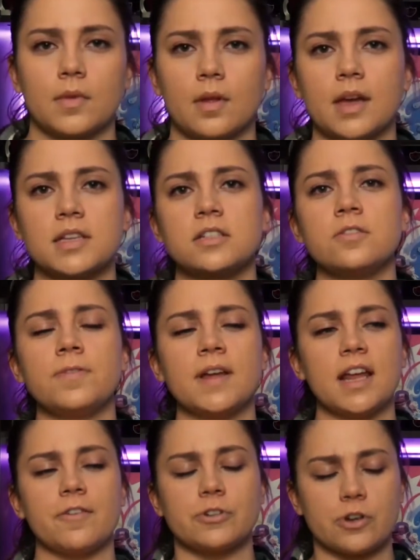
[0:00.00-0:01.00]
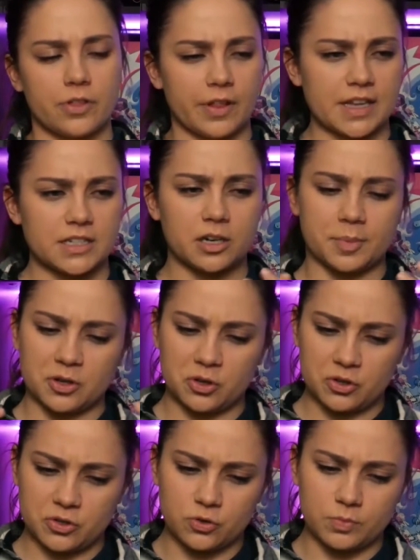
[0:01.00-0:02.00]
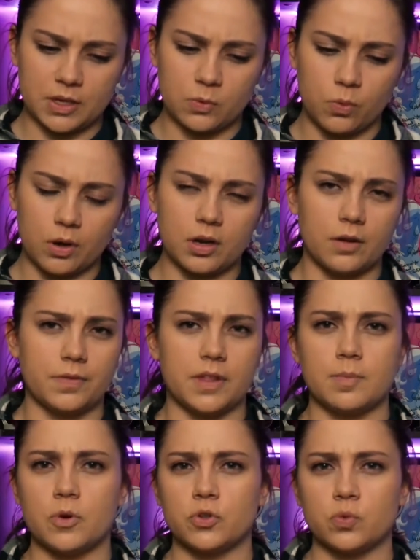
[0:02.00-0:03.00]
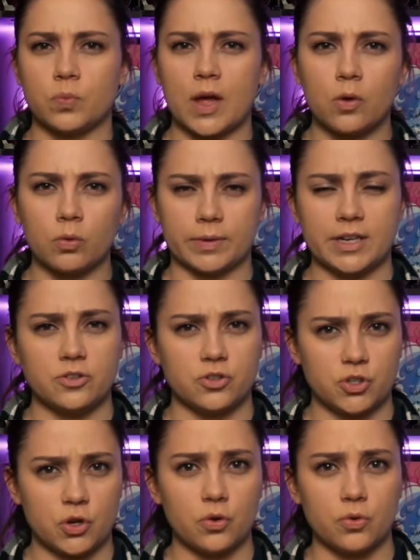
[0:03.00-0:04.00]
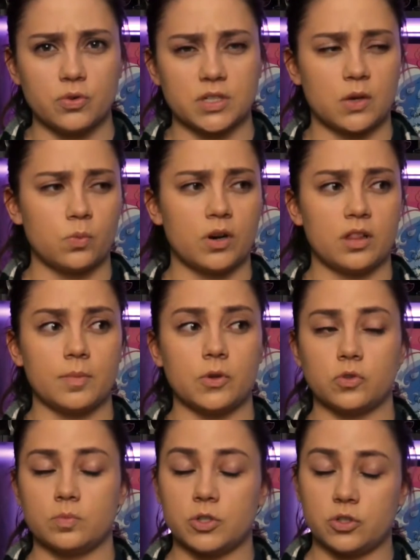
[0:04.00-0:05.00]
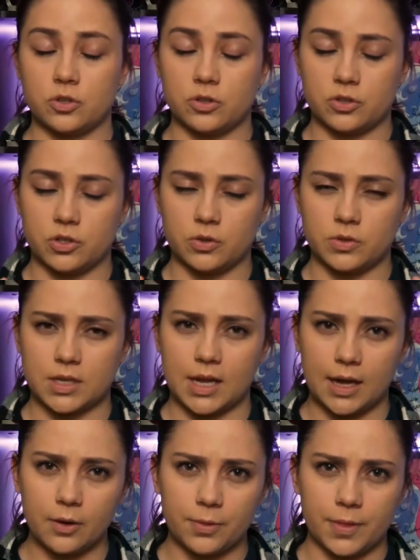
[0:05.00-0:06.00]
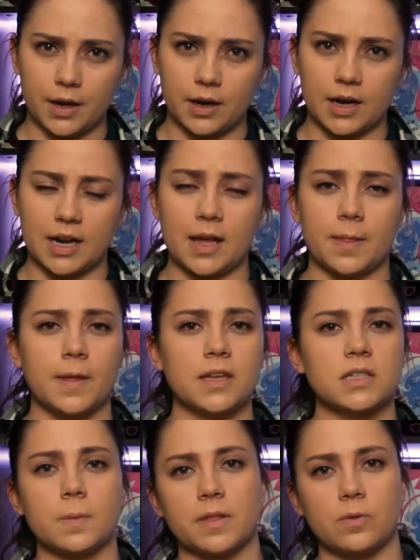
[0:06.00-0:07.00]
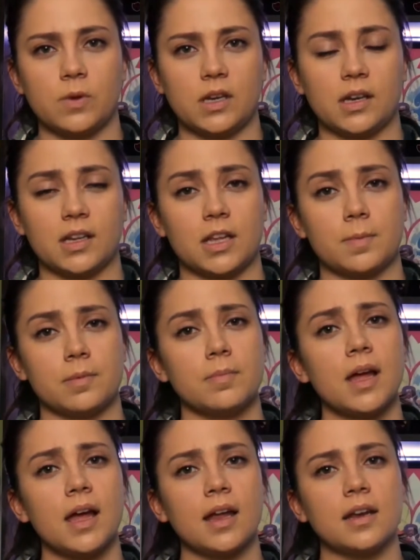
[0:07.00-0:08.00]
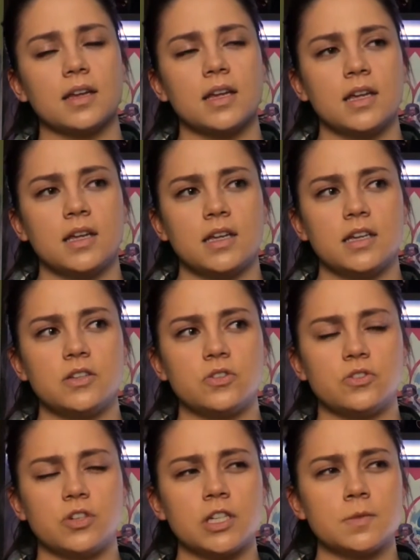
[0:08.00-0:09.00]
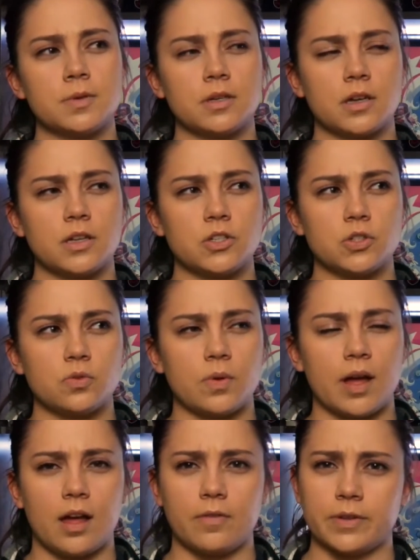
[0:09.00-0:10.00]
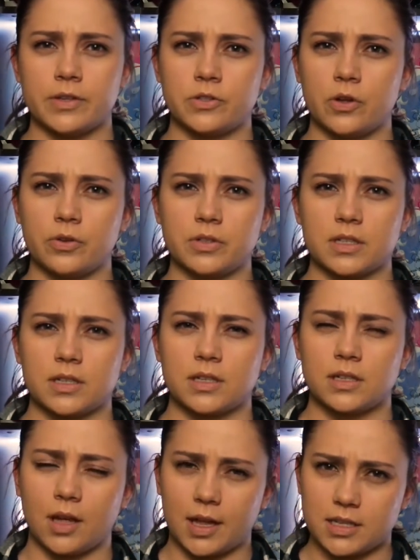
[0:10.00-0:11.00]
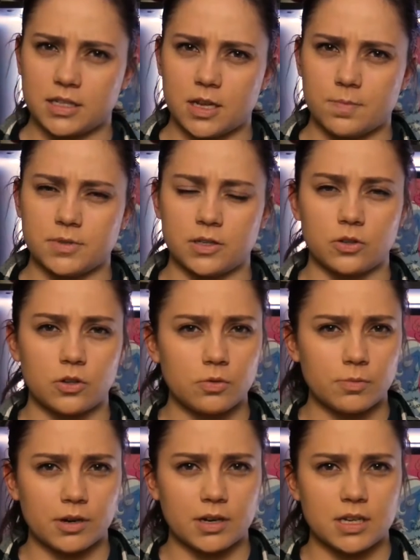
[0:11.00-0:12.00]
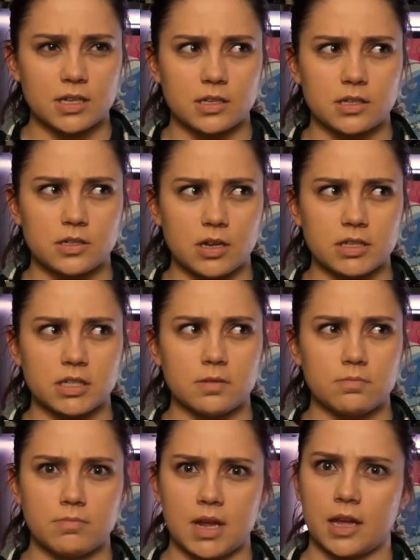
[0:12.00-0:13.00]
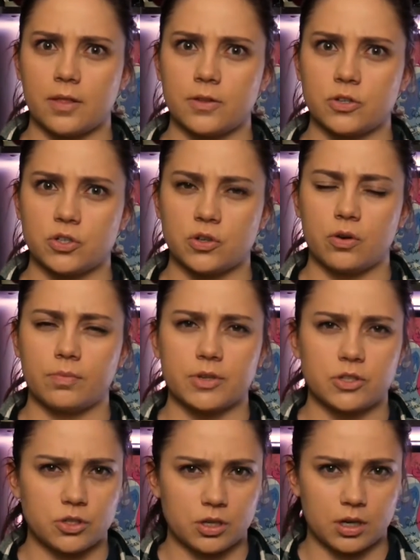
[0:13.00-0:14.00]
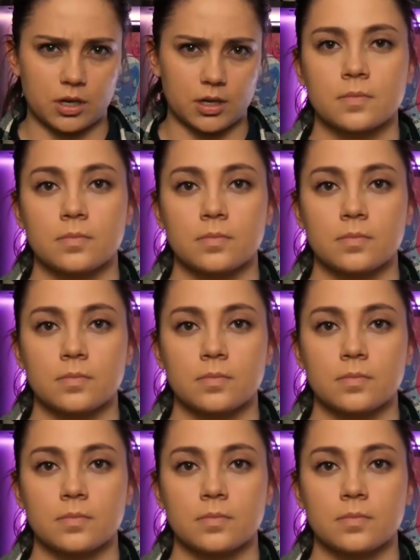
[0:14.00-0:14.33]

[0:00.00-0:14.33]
I still find Avatar: The Last Airbender to be one of the most well-written shows and one of the most mature shows out there, and I think something we need to keep in mind is just because you have adult concepts and humor in it doesn't make the show mature.